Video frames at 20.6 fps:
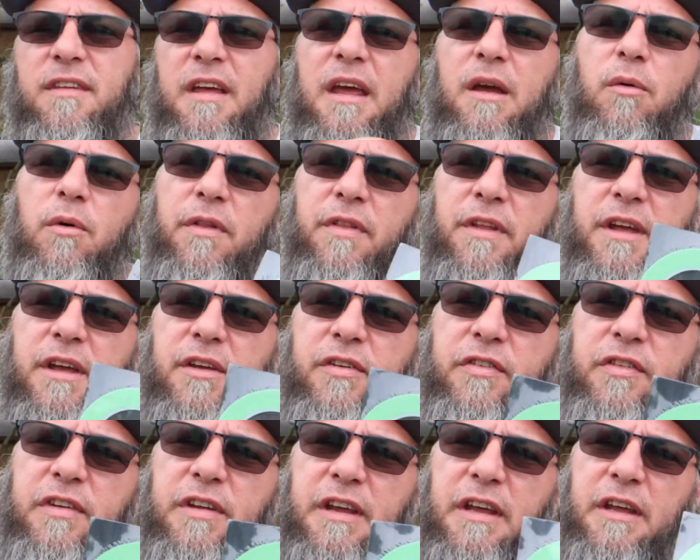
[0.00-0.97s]
thing with
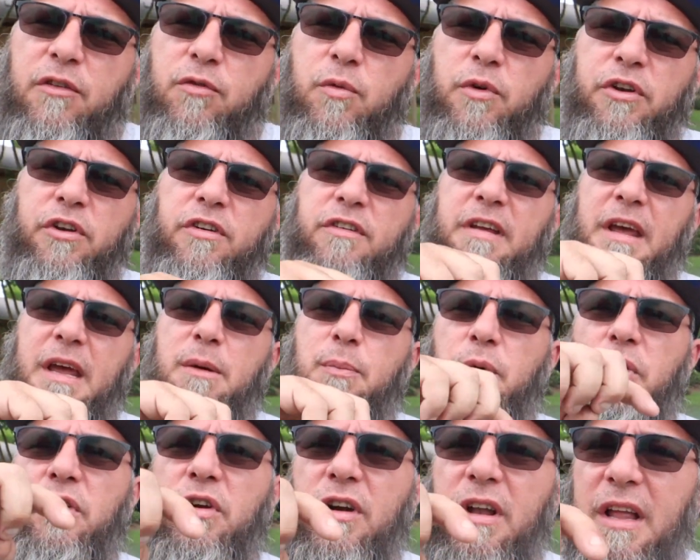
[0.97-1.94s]
this is when you're
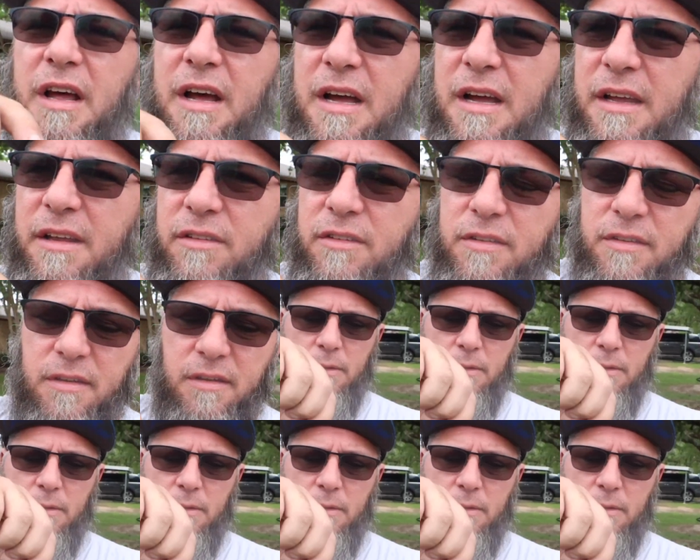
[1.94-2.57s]
taping your lines,